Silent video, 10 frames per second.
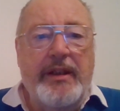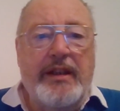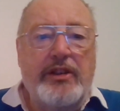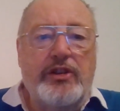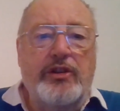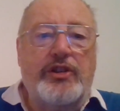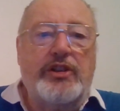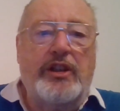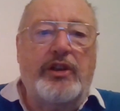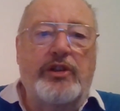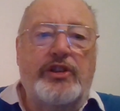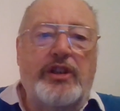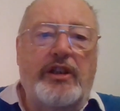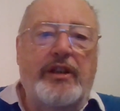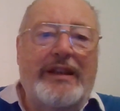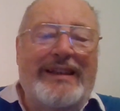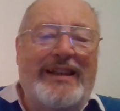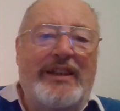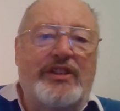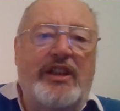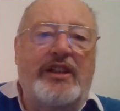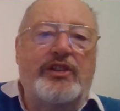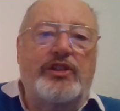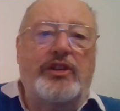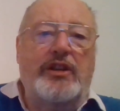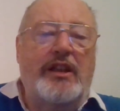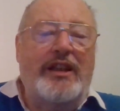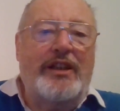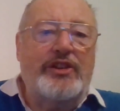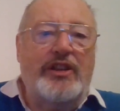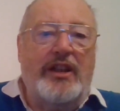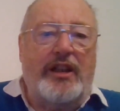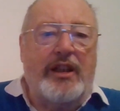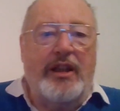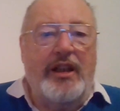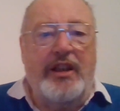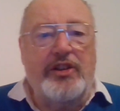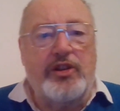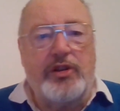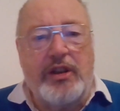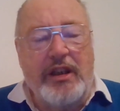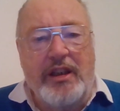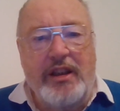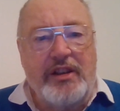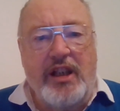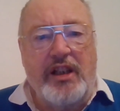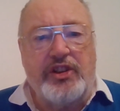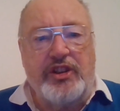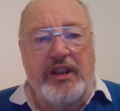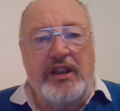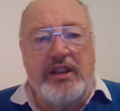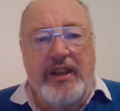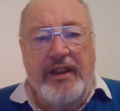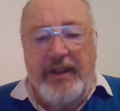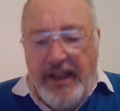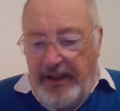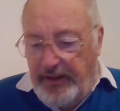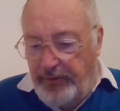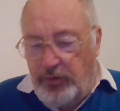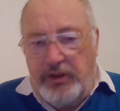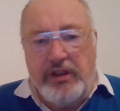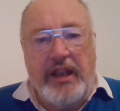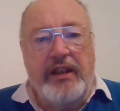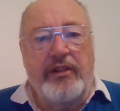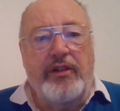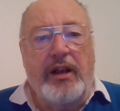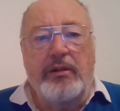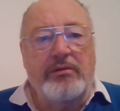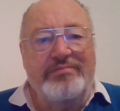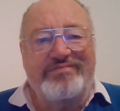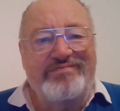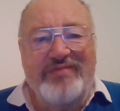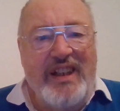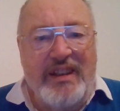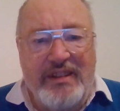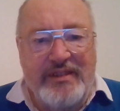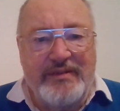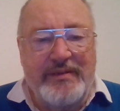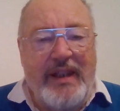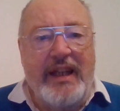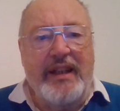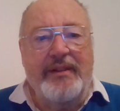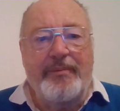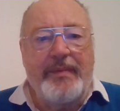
they're as good side as long as you like. And I just can't see it. How they've won 10 in a row. Well, hey,